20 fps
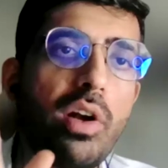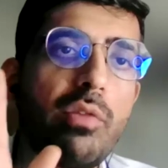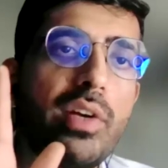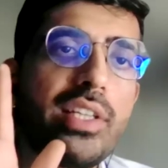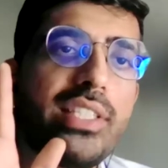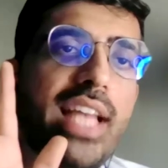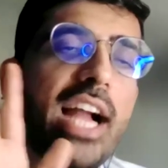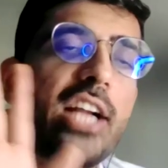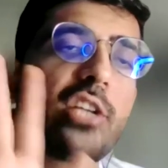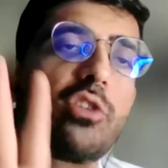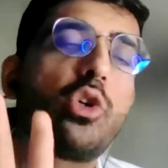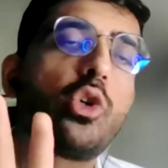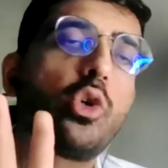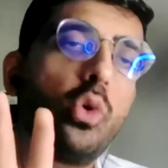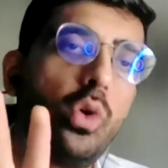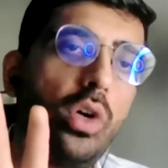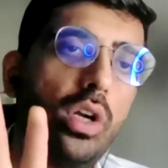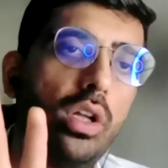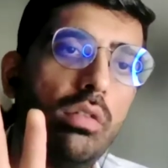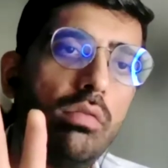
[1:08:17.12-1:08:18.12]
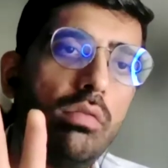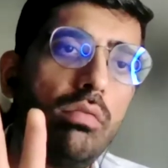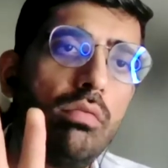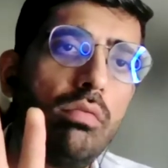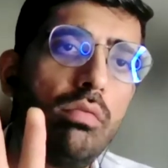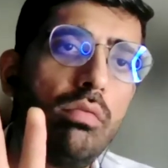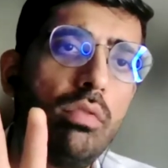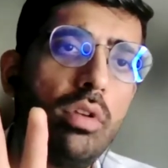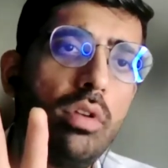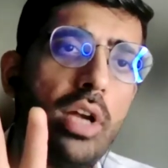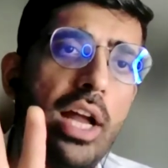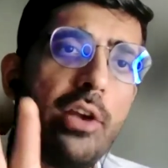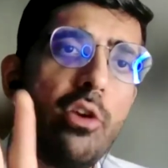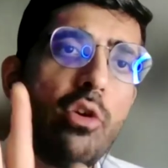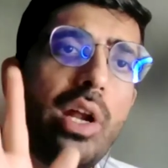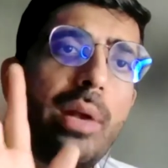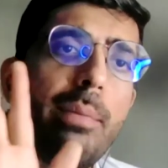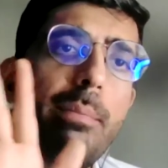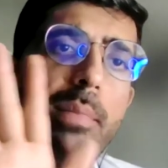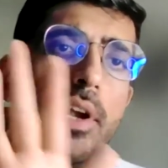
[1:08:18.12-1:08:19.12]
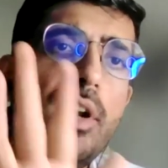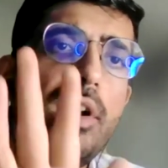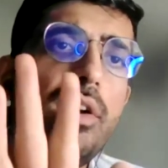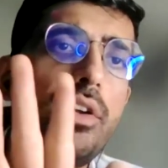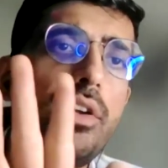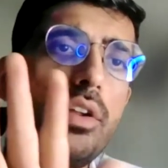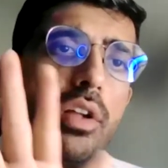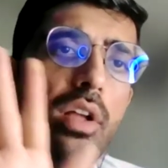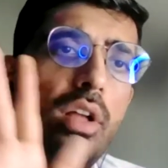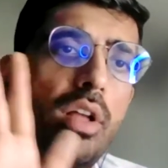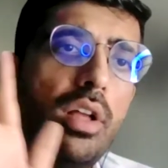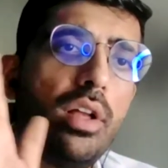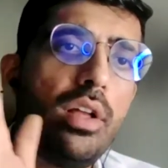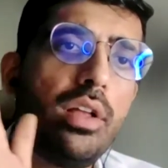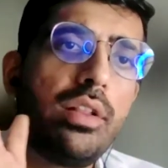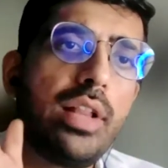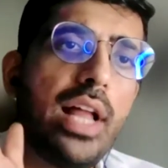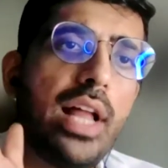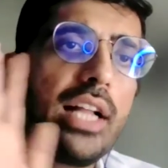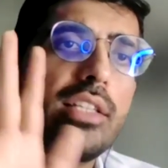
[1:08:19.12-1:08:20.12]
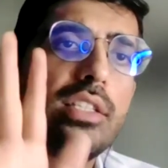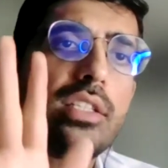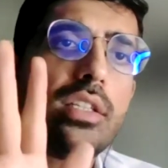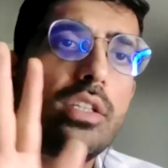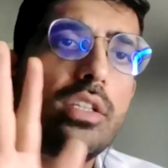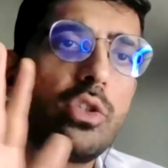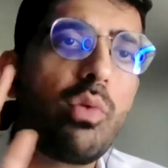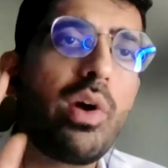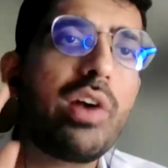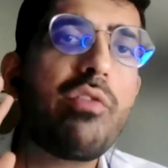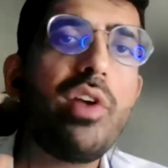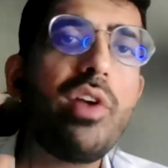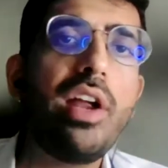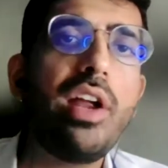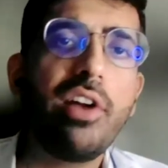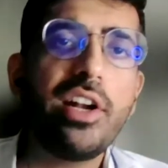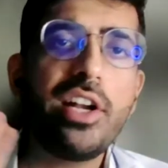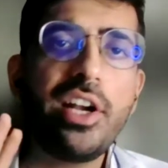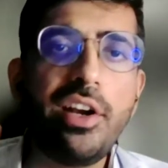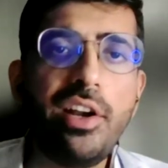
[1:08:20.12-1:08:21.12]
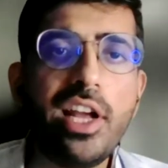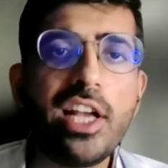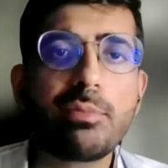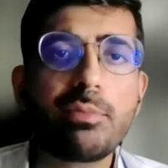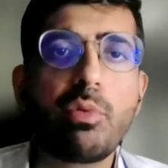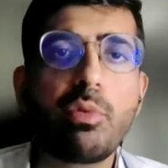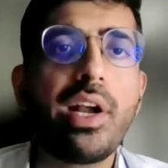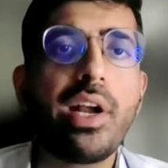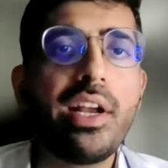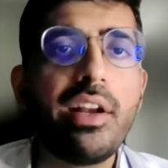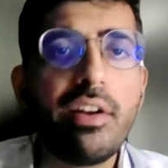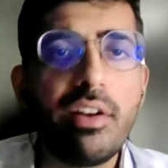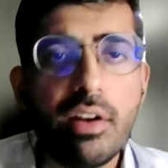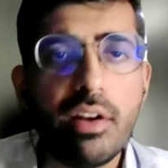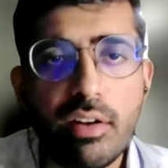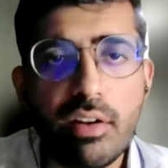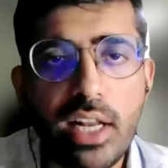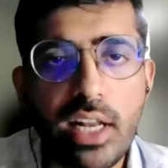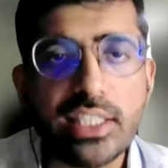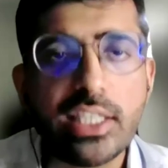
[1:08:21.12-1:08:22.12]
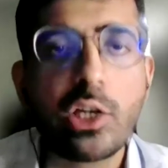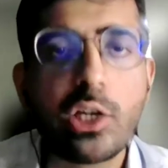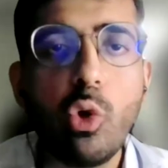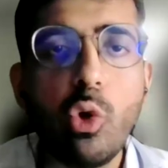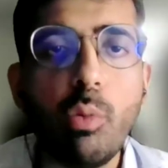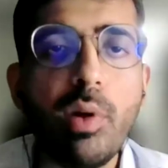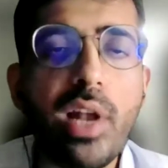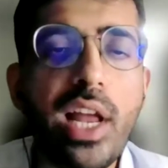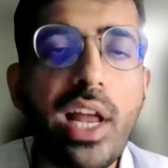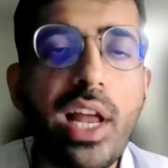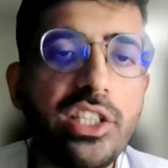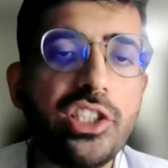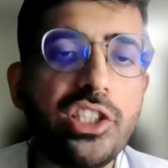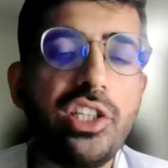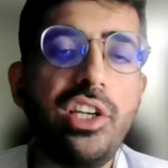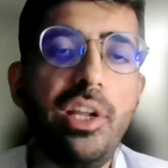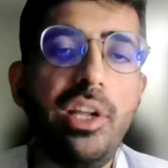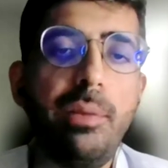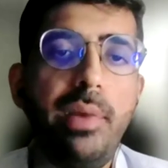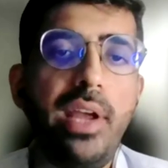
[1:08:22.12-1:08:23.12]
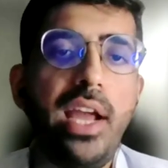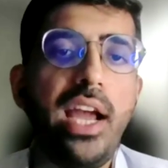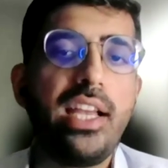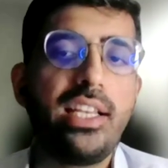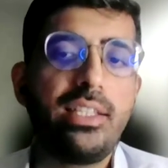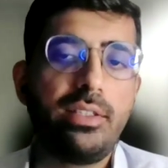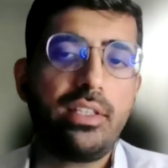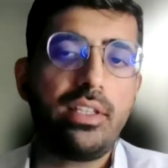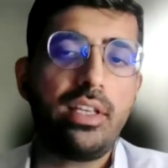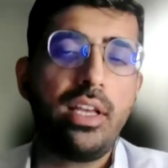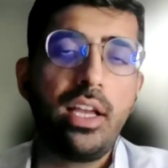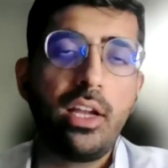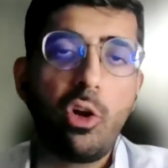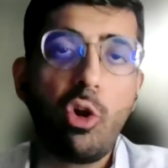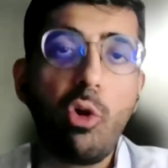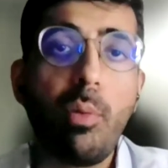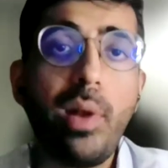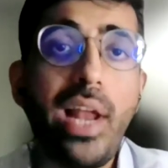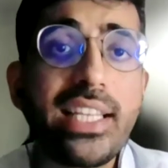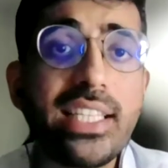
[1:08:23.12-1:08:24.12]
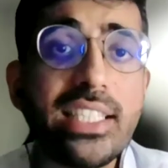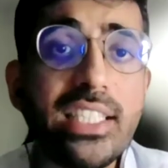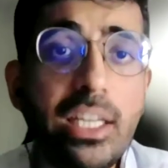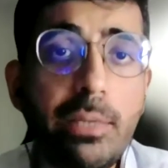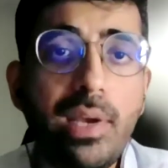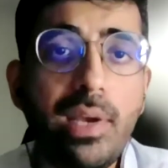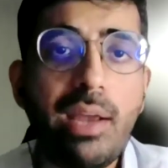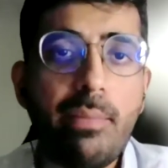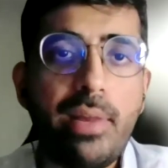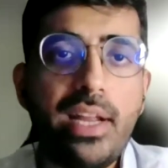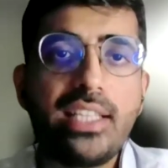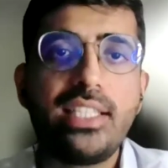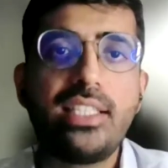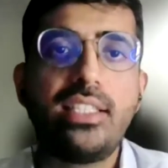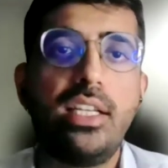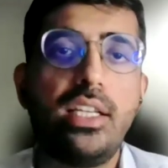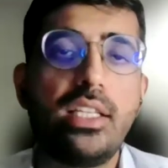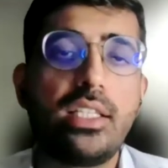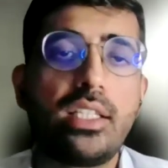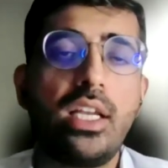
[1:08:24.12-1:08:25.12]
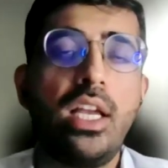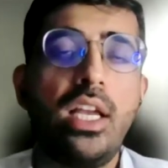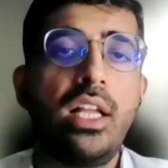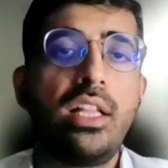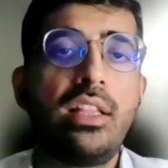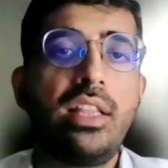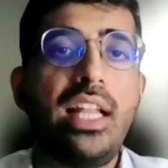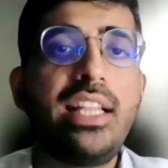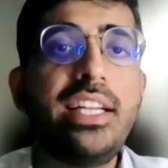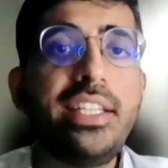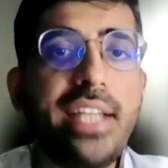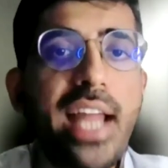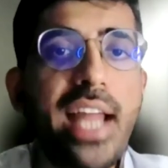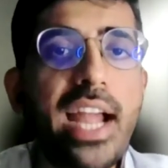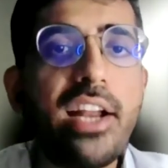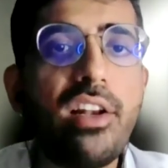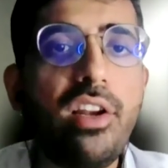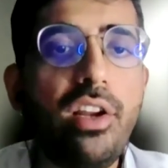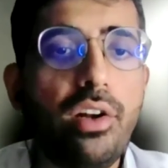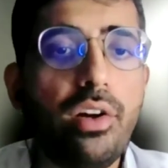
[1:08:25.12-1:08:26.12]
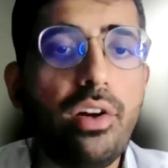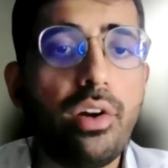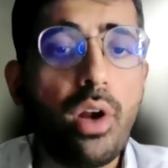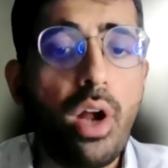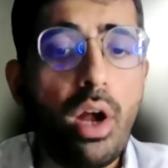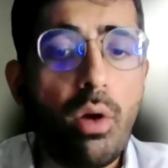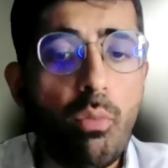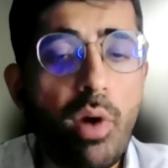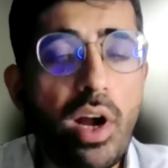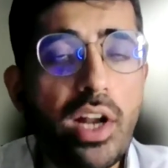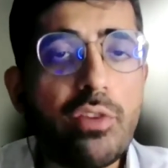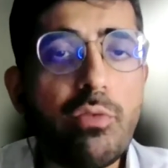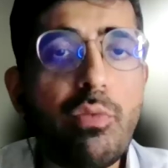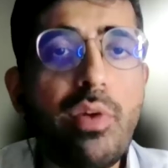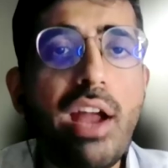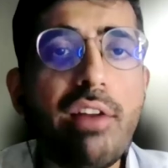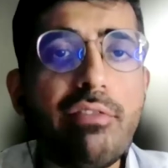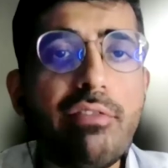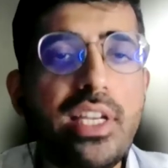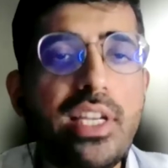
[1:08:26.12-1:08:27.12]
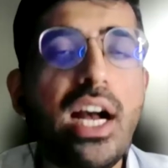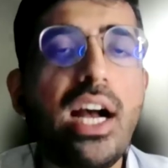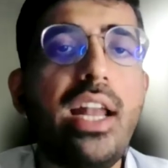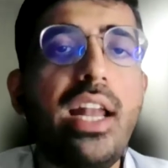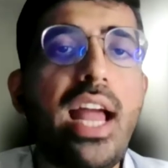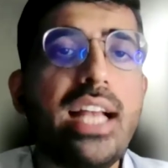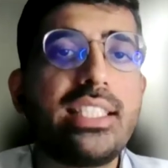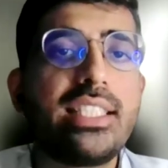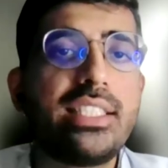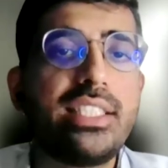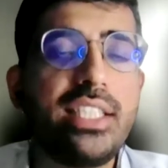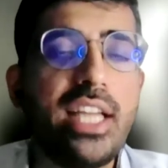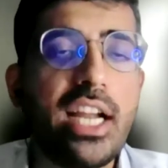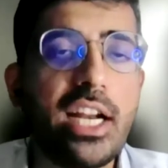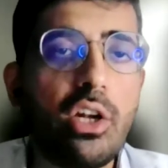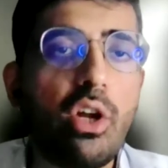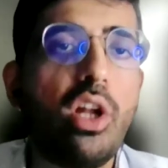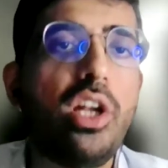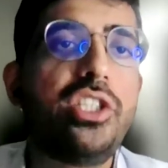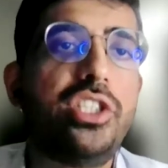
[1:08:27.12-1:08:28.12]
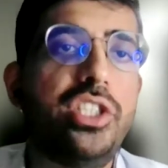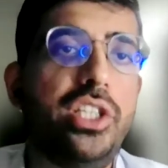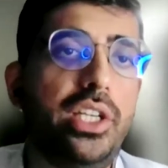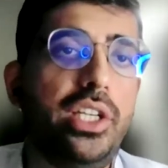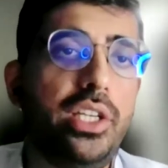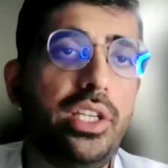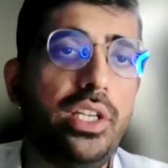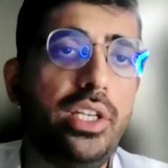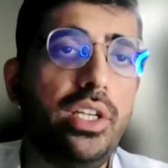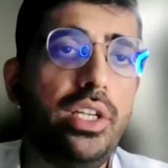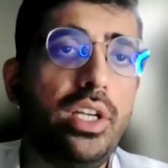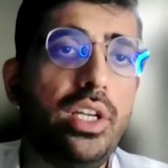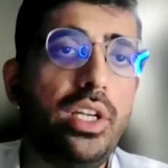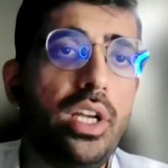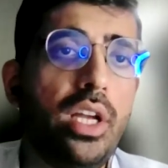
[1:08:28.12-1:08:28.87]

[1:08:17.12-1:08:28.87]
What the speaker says: what was the actual code, and you can build that. So what India is providing, let's say globalization DPI, globalizing DPI means is this, that the tech layer, what we have done as technology,